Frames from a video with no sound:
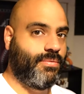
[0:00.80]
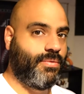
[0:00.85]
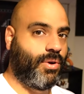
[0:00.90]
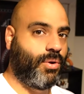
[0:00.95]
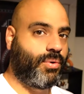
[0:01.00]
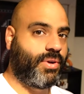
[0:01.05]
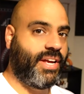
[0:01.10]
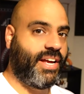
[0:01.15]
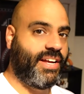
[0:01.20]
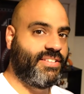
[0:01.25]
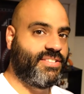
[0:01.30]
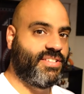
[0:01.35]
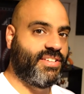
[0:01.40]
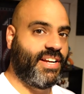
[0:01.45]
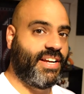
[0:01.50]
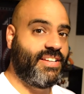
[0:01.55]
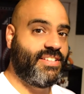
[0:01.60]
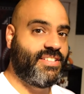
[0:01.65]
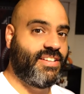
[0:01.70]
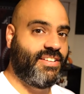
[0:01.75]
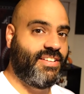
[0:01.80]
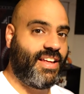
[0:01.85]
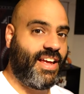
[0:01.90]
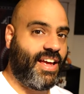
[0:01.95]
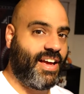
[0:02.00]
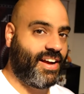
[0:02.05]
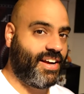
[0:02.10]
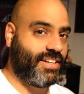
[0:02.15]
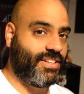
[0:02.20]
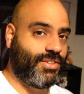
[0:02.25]
Okay, today's the day.
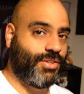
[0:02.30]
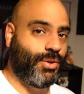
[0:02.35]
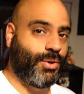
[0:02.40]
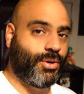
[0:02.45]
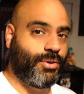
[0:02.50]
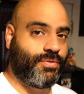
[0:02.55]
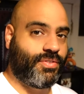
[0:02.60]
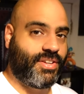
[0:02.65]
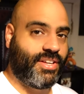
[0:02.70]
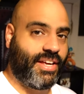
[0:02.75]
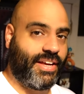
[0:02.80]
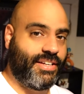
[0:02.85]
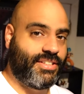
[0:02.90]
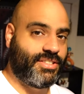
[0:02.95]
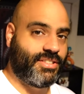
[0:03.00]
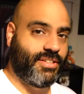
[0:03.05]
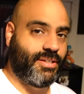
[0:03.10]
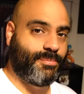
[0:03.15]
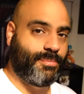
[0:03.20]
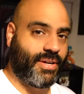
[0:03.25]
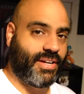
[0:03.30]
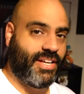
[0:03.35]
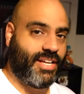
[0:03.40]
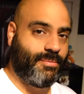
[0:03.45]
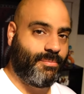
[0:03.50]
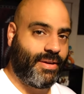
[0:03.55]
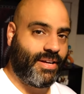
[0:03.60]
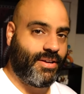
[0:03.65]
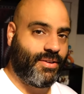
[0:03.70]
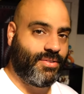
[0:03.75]
I got the notification in my
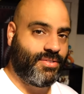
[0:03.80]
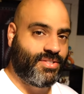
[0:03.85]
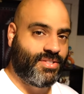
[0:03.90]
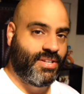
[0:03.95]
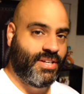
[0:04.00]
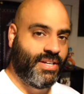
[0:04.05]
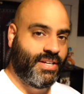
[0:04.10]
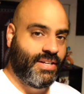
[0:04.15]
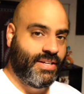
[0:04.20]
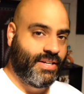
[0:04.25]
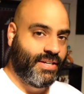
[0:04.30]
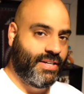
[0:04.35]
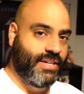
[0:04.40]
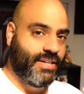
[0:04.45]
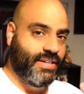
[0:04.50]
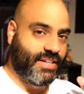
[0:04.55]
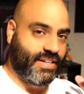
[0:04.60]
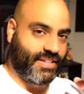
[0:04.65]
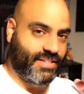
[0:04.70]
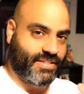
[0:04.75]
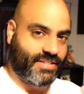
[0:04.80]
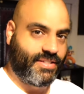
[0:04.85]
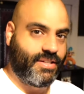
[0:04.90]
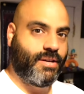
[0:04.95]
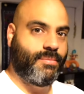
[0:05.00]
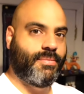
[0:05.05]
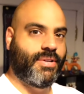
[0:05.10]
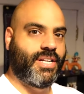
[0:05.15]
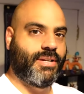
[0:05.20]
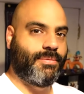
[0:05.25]
emails. It's
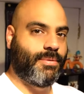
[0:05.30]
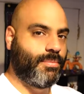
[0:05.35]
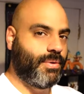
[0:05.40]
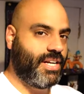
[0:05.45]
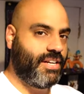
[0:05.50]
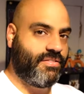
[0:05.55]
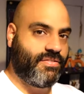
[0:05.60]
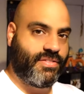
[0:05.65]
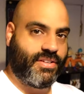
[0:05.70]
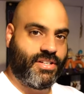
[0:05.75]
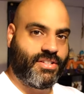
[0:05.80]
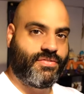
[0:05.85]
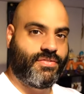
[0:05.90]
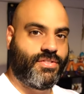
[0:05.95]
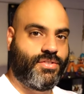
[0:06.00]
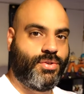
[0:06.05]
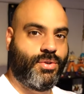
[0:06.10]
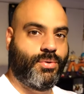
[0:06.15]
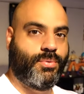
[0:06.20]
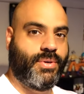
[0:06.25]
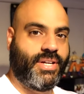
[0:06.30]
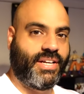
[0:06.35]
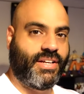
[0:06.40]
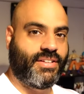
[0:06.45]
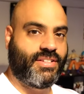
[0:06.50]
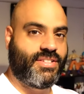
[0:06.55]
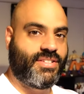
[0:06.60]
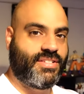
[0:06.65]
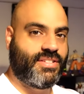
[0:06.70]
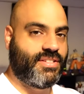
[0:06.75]
coming. I've been waiting for this for two
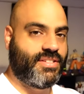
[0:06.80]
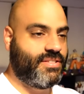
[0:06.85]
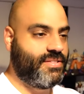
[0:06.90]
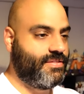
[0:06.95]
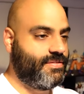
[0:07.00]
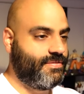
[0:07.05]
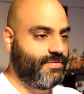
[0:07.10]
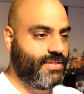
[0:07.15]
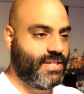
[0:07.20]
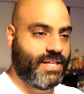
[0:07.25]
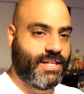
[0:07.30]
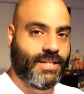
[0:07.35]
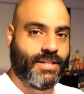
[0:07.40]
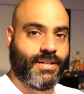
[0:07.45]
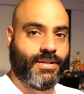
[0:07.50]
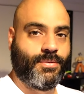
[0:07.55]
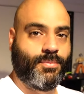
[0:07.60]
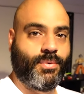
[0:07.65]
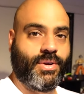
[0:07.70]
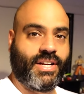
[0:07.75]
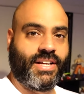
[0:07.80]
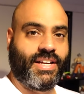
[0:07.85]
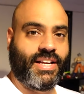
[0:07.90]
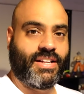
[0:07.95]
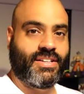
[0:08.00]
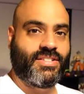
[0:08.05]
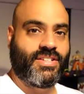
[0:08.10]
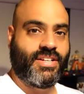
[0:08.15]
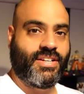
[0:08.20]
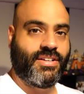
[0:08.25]
weeks. When it
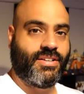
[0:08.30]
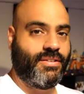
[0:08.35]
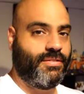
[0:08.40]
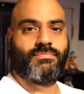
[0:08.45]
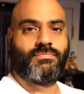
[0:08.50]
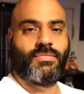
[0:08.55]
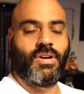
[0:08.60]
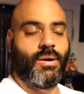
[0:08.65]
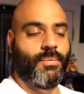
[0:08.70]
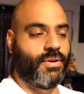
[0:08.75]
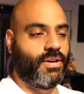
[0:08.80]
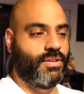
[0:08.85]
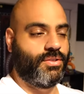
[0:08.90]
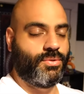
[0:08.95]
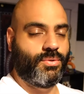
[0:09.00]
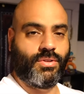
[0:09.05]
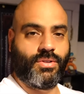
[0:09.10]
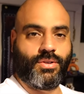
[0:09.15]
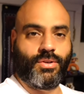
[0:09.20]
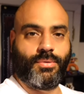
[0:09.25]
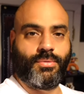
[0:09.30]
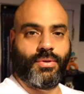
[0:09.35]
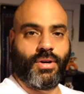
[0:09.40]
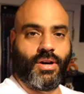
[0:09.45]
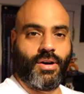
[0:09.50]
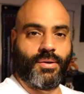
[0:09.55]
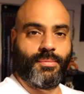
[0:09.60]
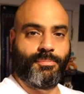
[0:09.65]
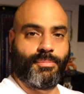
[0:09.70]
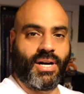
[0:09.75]
gets here, I'm going to do a little
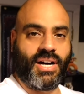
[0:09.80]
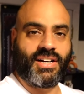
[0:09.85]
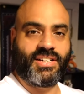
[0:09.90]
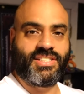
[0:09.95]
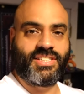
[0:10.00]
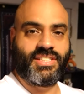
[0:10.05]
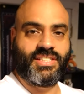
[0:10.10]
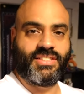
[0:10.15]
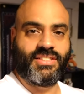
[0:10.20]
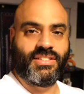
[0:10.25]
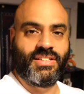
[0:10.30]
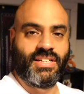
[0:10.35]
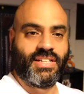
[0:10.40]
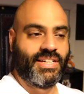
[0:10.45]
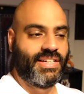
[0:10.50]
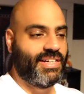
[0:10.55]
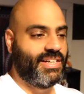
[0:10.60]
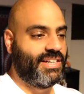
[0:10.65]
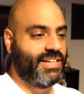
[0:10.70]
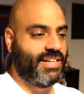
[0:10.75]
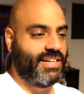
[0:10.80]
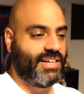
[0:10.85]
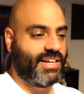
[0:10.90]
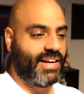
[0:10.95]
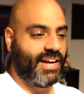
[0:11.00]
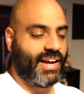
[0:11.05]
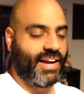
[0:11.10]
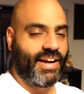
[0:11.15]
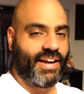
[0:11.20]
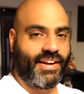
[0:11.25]
unboxing
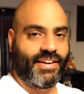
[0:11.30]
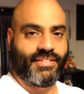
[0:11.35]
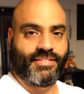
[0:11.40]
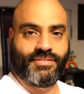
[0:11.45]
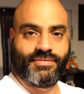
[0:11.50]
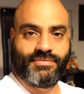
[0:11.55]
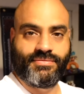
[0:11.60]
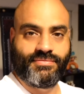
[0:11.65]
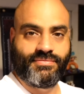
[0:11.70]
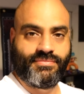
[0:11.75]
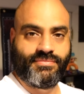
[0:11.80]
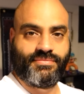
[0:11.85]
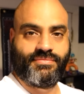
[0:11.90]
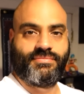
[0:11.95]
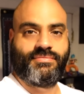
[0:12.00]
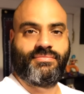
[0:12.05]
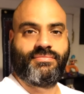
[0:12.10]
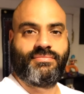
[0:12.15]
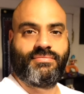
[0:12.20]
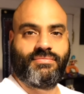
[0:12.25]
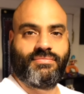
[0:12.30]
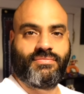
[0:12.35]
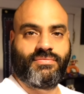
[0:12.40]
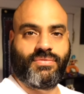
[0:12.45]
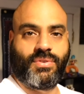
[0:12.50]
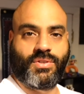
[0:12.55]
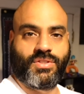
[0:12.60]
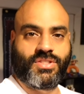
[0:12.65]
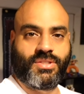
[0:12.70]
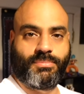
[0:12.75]
and
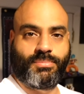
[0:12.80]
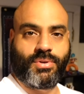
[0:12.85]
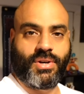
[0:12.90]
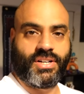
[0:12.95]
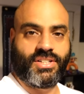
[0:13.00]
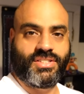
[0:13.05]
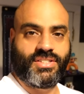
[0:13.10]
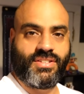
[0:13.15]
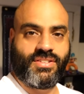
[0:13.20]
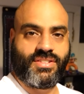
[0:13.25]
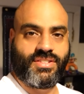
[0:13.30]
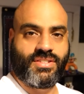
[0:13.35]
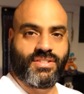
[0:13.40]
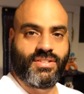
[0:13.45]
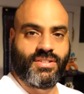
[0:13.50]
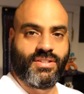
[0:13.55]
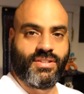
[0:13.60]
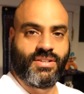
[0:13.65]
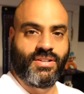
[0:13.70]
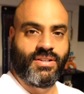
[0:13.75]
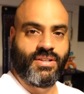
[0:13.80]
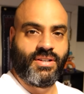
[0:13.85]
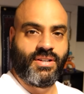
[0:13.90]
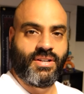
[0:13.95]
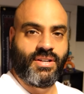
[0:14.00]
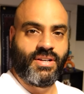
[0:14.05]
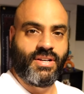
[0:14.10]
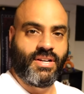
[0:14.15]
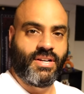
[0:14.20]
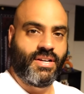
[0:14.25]
first impressions.
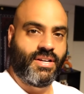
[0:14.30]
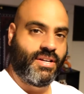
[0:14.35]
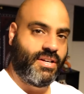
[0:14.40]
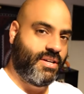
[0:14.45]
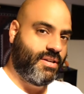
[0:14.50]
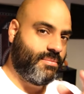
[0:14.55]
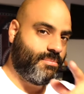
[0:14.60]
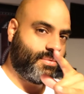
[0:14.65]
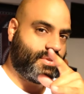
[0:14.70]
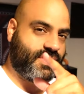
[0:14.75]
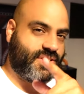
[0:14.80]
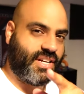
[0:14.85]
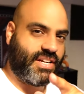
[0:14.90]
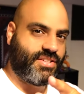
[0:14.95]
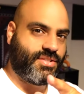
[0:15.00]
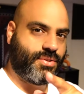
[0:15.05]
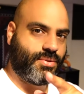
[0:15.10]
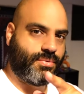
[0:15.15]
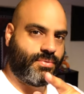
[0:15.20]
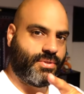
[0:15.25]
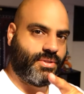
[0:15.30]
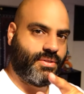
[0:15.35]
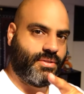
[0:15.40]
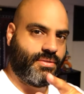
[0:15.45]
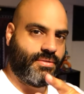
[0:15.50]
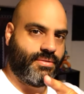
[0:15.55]
But stay tuned.